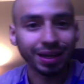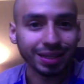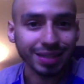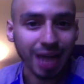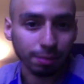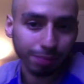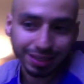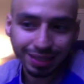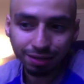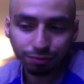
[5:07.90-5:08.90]
and the timing
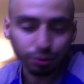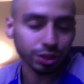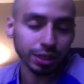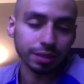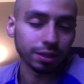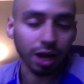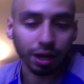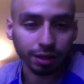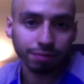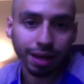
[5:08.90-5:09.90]
myself, which isn't
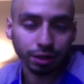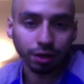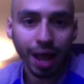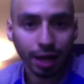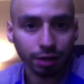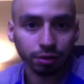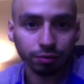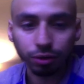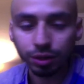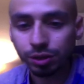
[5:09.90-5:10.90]
accurate,
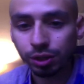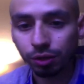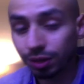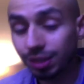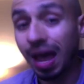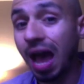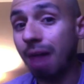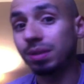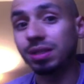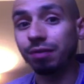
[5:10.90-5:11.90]
of course. So this
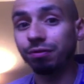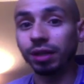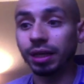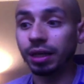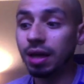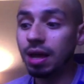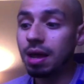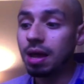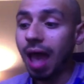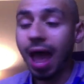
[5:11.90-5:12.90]
app is definitely
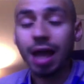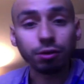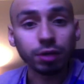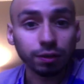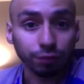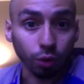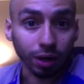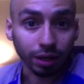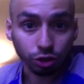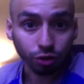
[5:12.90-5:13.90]
accurate if you
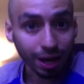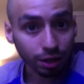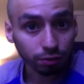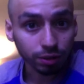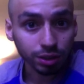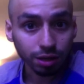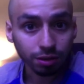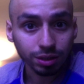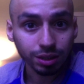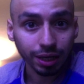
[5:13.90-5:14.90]
want to track your
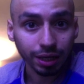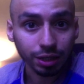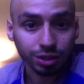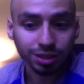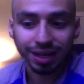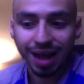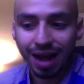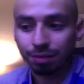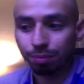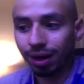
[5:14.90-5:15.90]
results, and just the
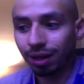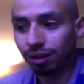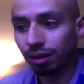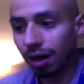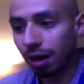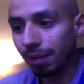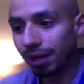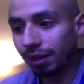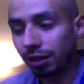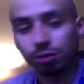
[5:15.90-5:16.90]
guided breath.
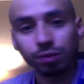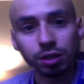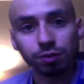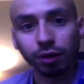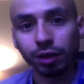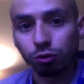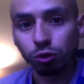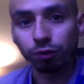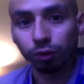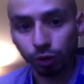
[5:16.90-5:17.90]
I think it's very
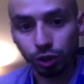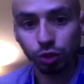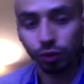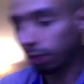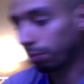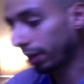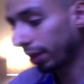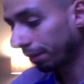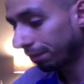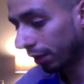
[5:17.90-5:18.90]
useful when you're doing the
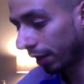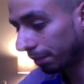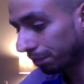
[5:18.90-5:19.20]
breathing. All right.